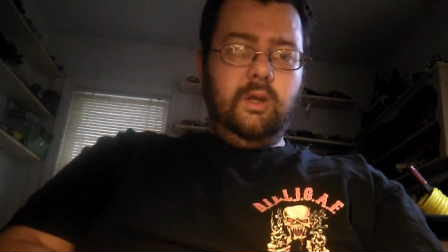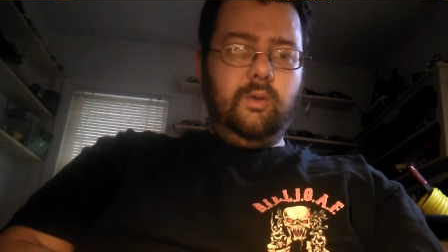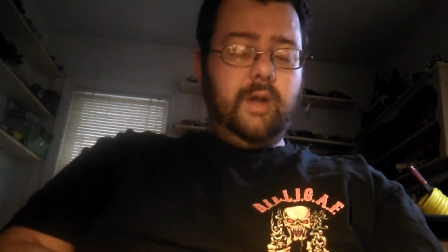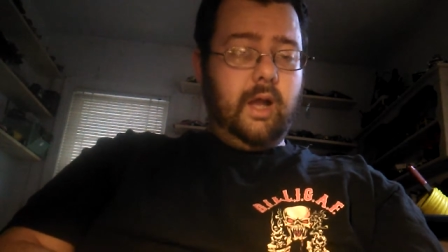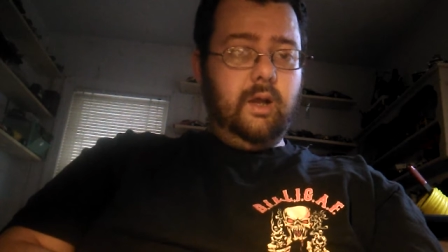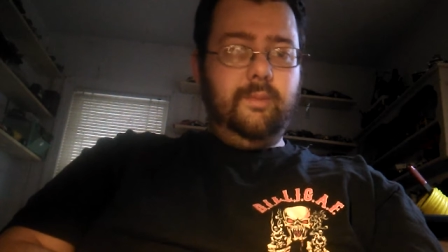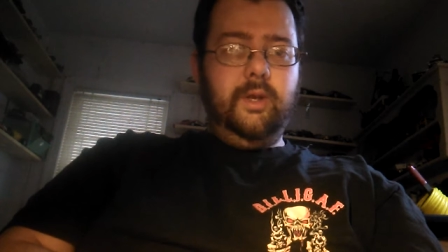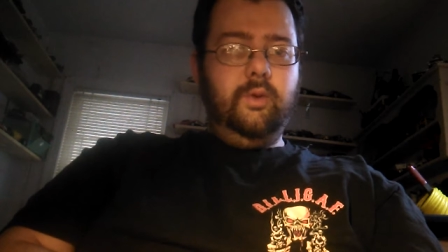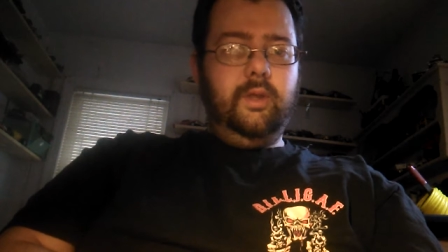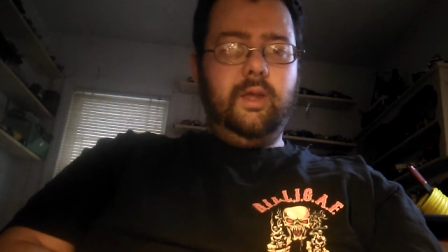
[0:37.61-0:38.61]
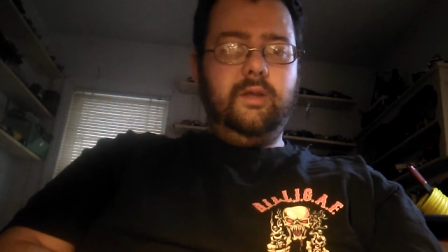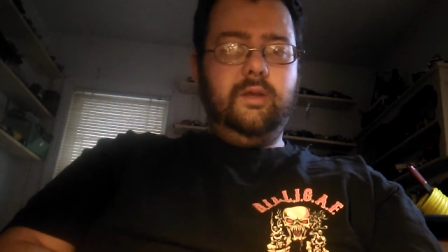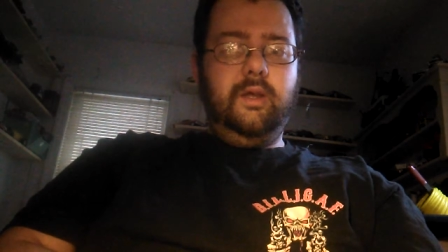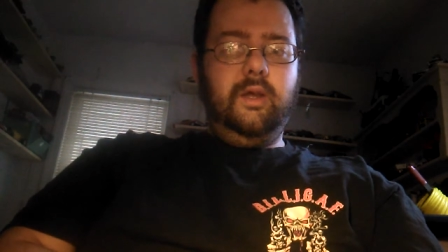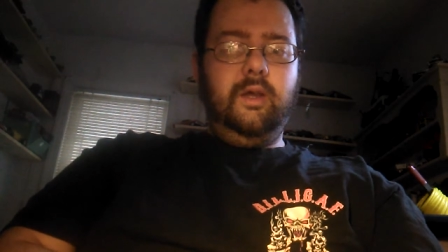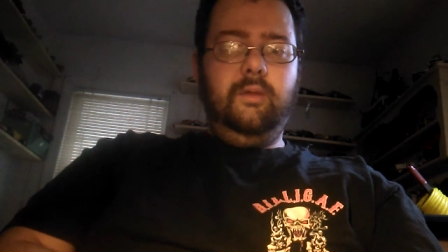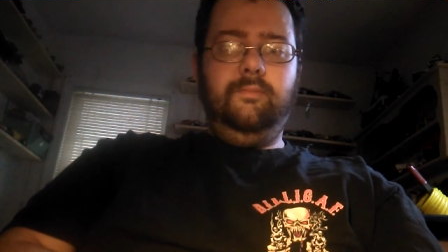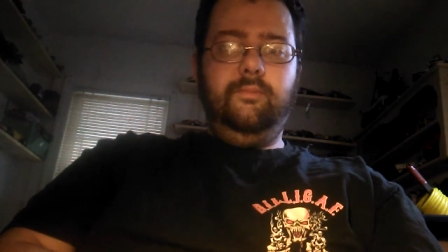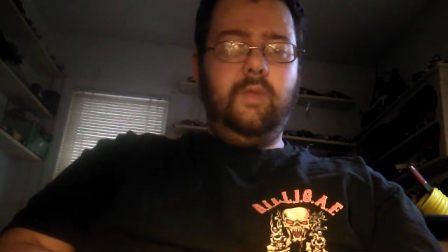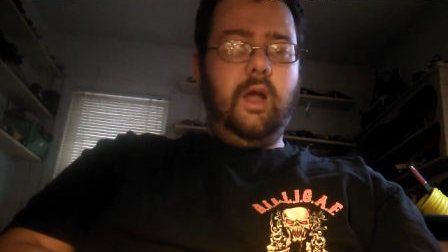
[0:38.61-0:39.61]
Not going to be doing that today.
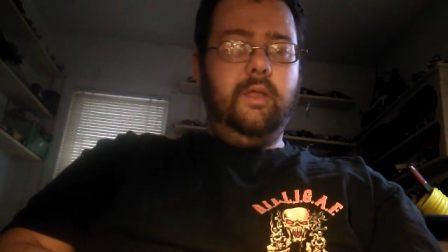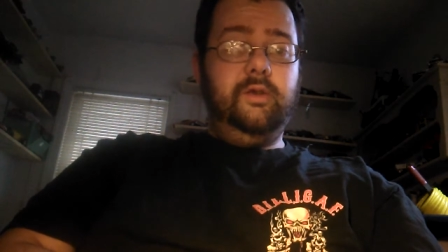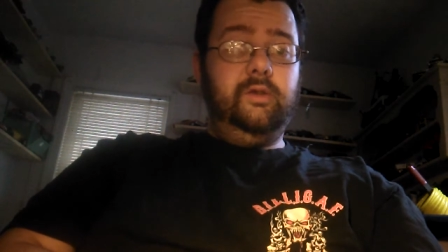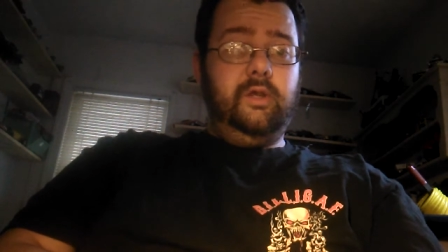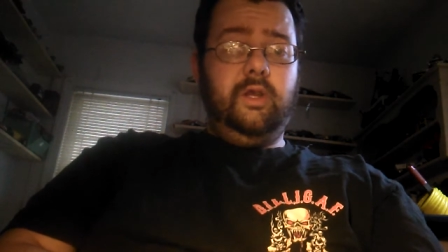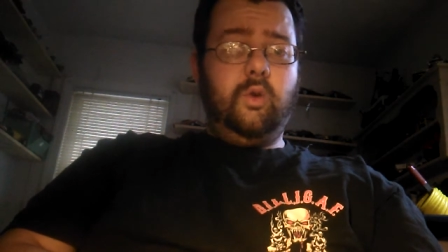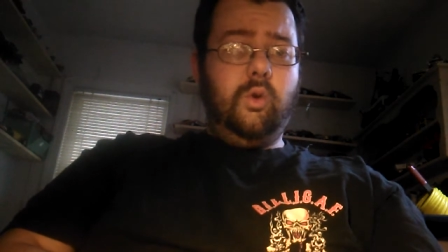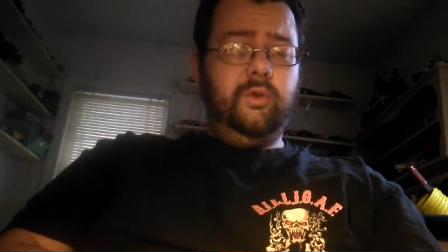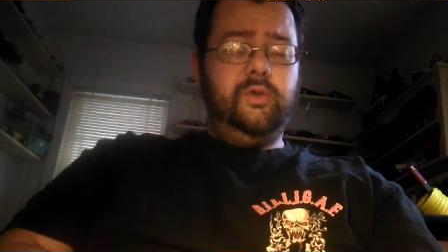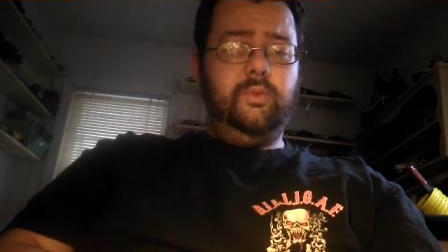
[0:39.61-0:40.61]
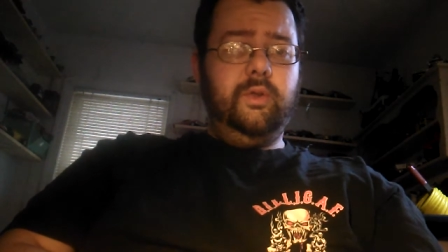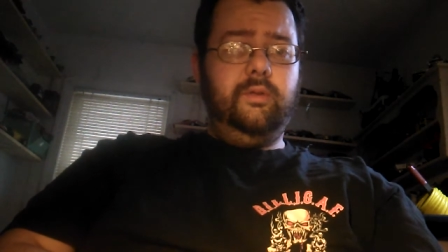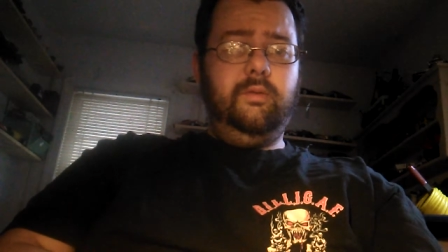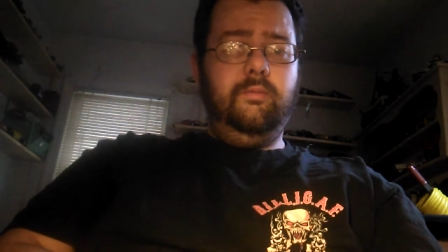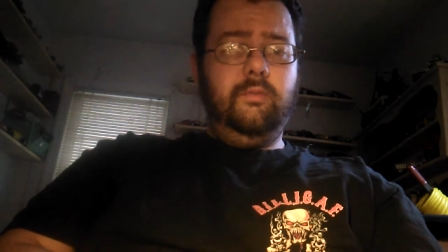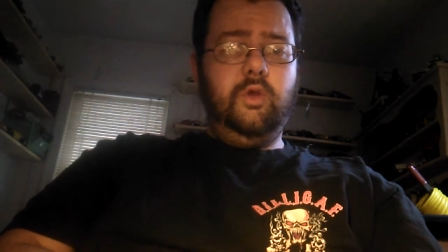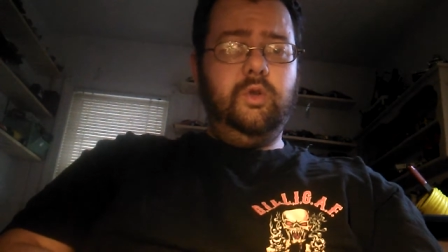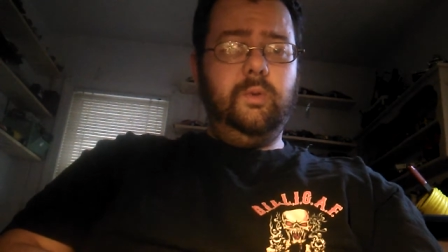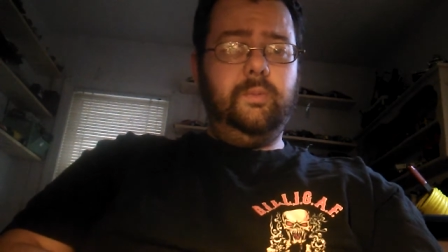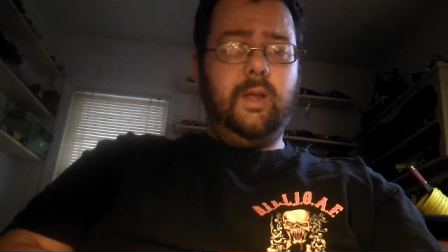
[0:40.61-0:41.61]
Uh, this is in accordance with
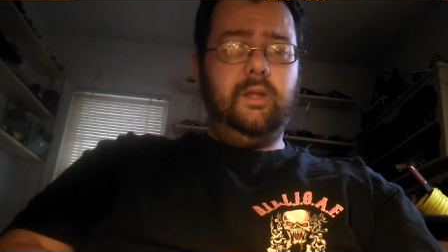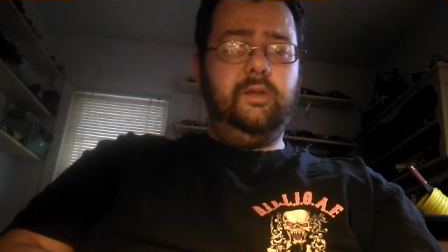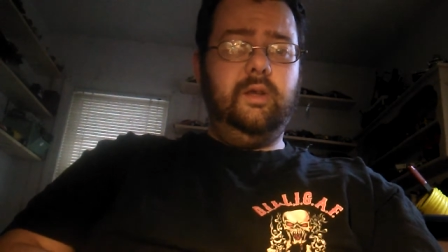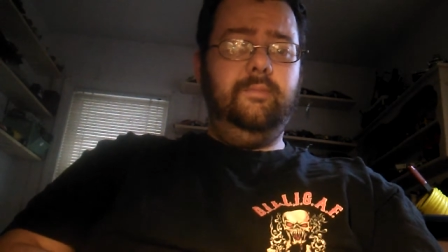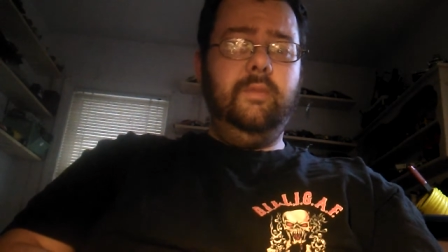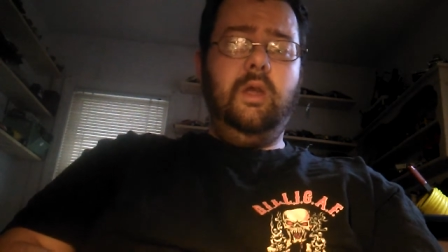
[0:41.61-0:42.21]
YouTube's policy.